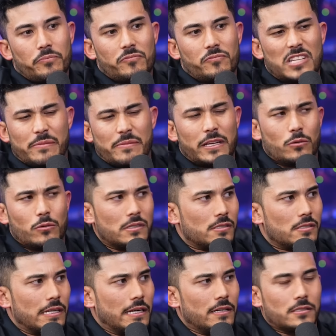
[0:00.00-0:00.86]
Same thing with
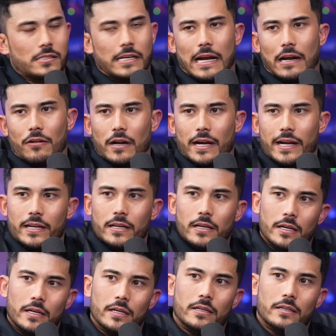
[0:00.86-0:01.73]
the sales guy,
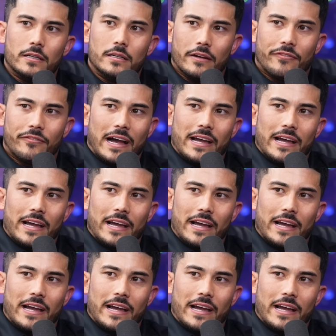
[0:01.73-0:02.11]
right? 100%.